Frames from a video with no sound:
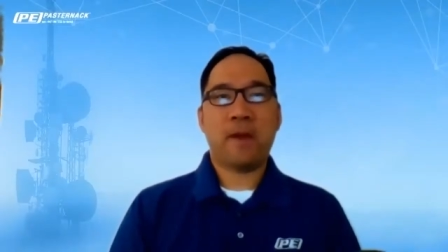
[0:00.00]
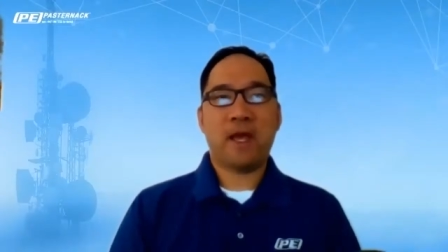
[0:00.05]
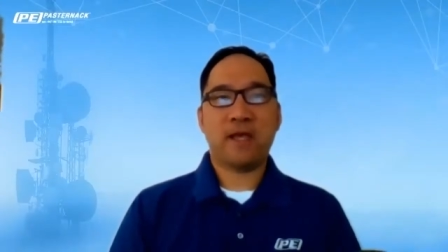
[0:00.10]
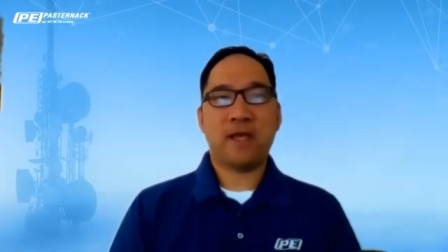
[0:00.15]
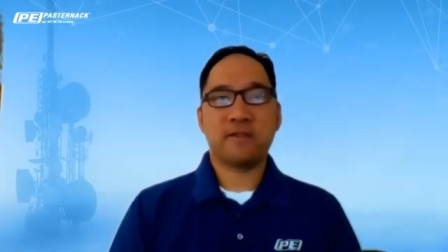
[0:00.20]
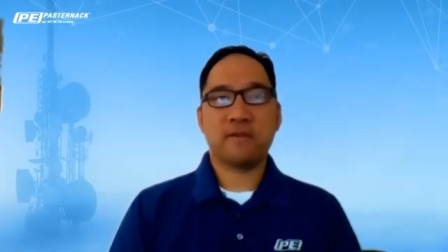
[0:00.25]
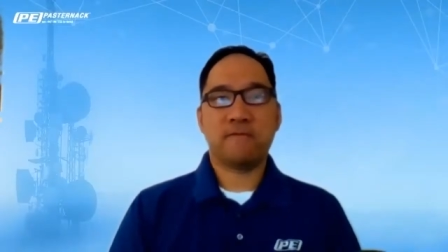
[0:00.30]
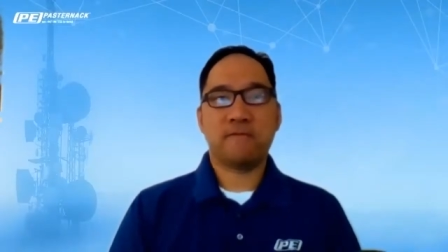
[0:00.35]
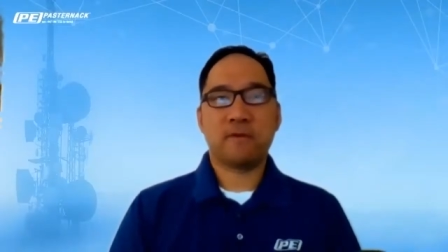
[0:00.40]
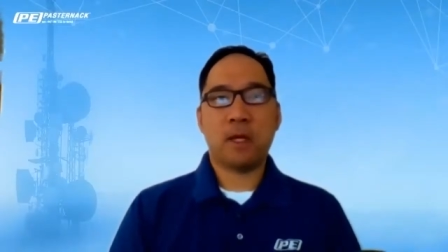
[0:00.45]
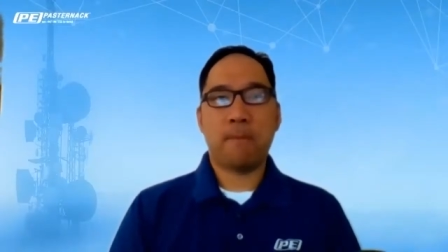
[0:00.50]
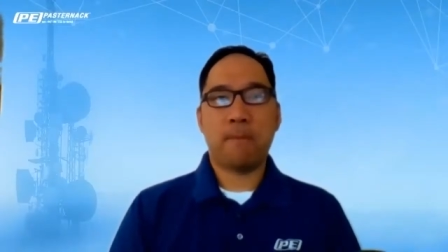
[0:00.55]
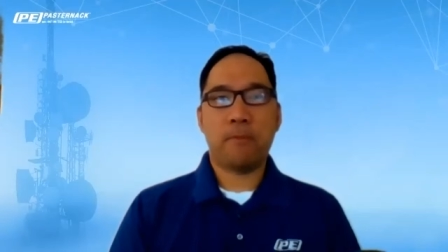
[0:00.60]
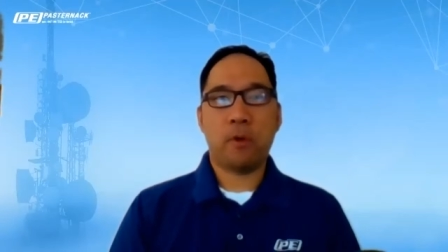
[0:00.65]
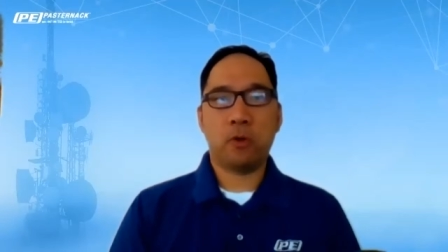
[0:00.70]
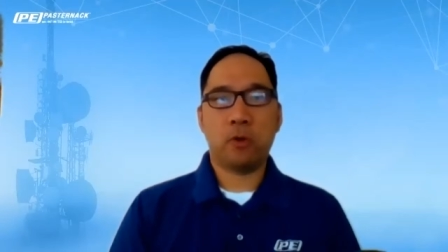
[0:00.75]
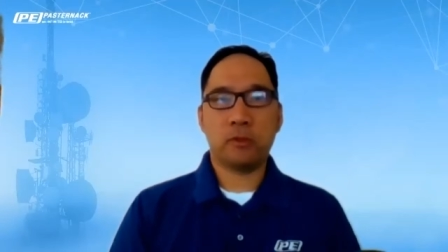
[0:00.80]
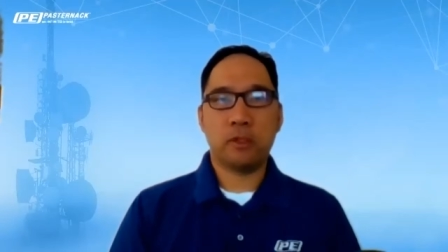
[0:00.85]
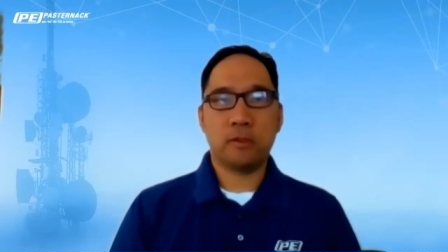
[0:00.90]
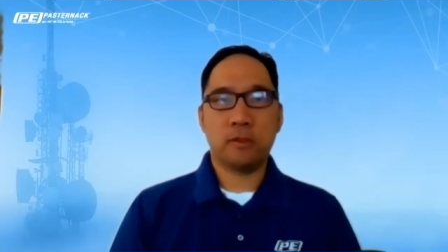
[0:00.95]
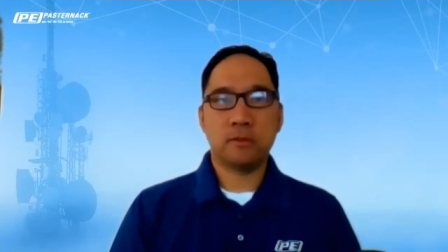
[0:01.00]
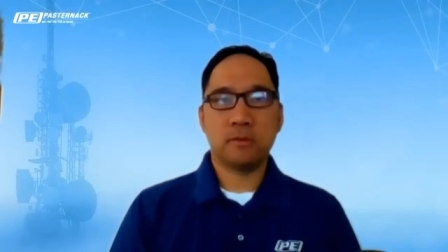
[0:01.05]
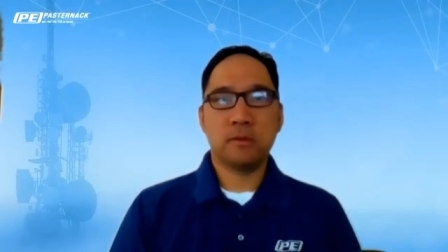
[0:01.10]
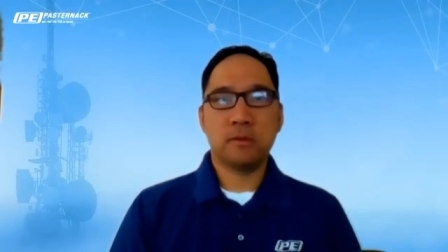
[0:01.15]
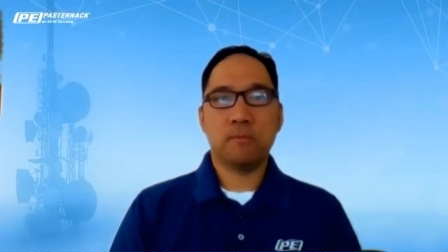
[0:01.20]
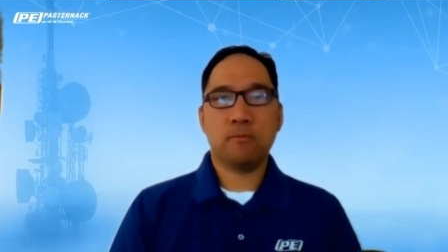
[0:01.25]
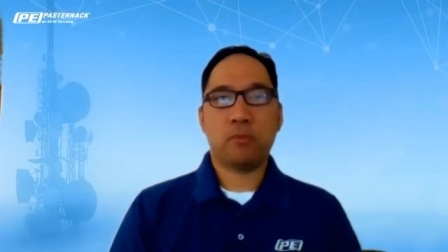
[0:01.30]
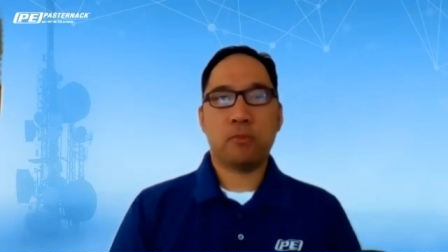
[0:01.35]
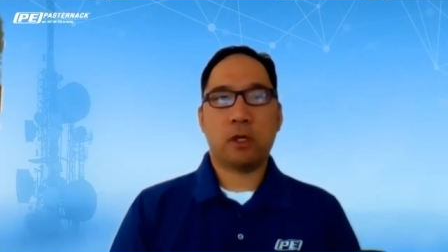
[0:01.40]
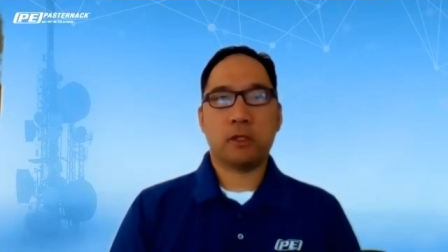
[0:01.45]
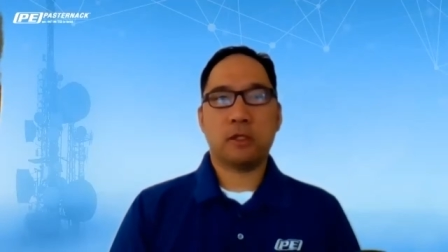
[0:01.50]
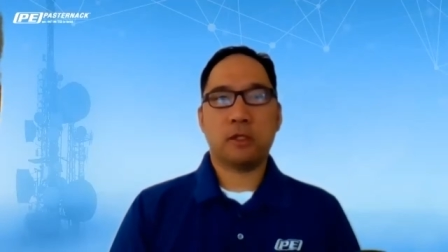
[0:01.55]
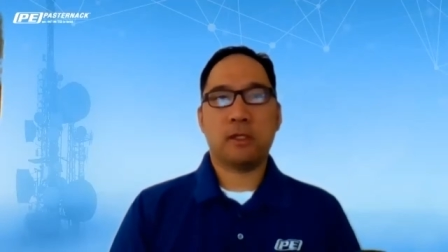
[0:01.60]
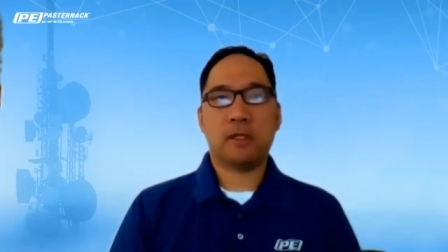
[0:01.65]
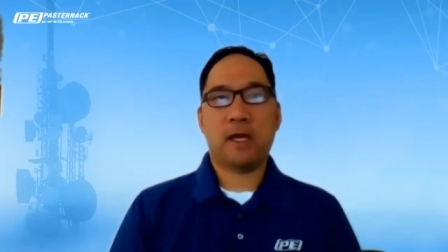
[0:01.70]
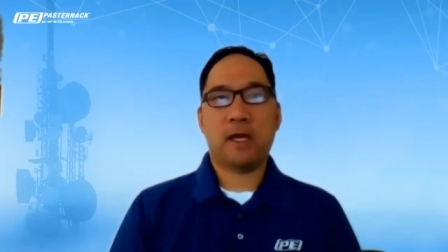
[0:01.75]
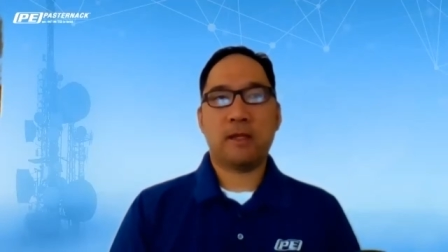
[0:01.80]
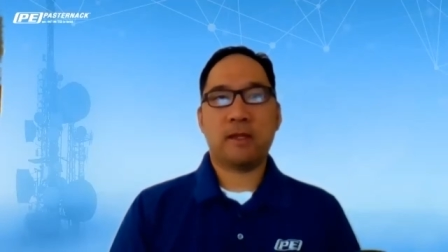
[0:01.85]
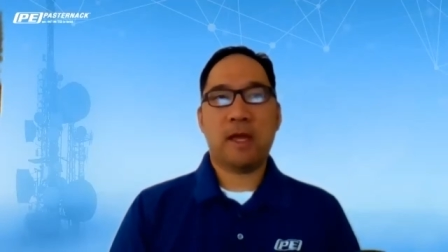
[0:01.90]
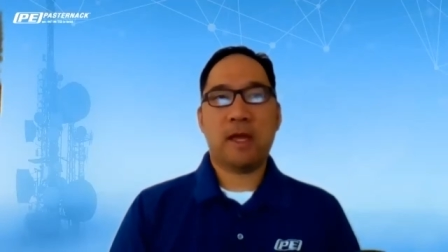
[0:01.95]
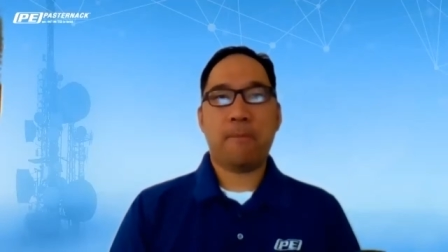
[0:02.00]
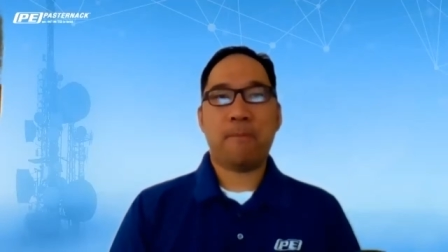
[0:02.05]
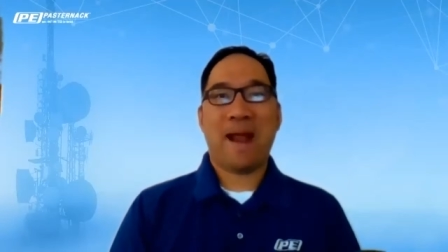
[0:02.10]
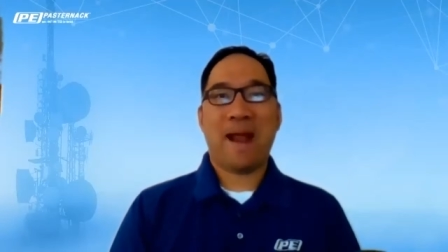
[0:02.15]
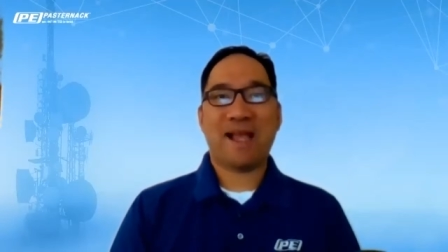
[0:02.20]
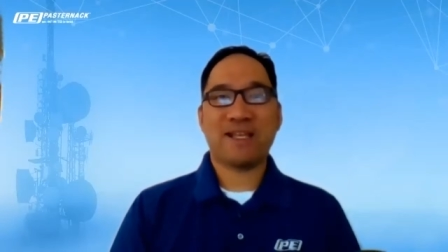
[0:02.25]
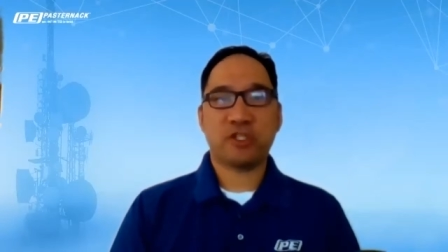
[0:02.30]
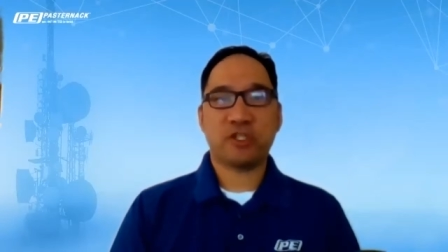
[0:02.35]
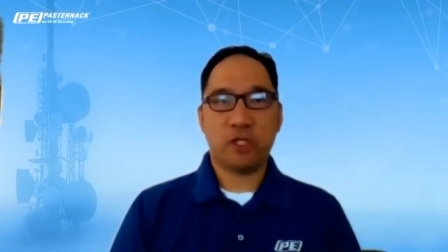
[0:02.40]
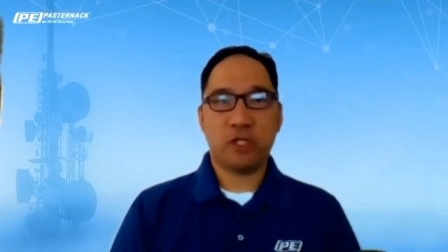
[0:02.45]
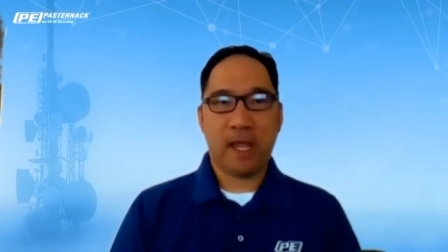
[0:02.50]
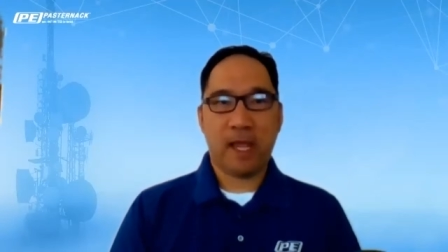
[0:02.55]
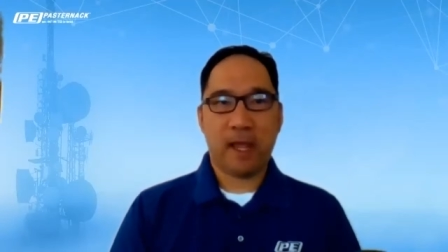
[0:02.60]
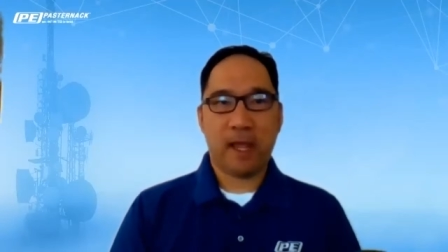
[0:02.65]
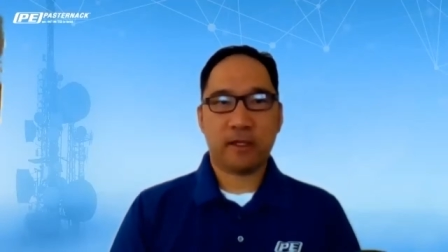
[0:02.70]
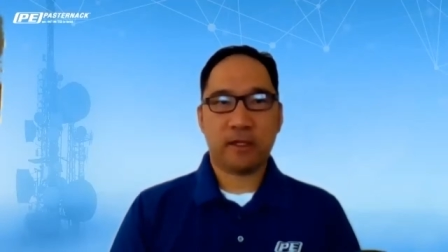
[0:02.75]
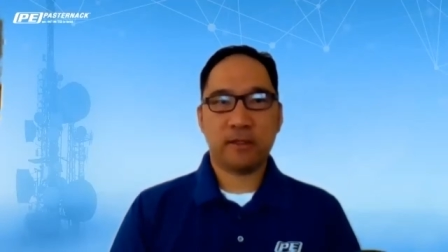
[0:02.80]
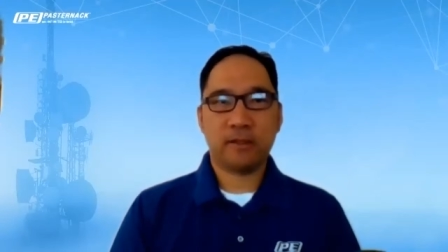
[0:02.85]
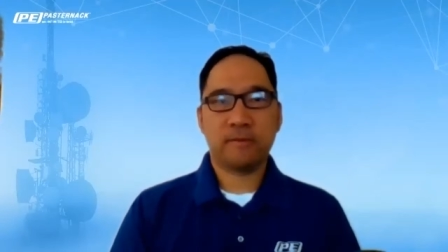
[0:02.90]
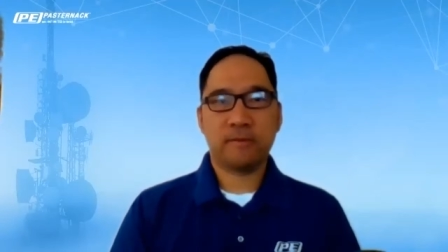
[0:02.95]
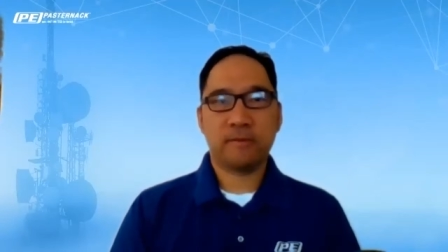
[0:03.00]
Passive Component product line at Pasternack.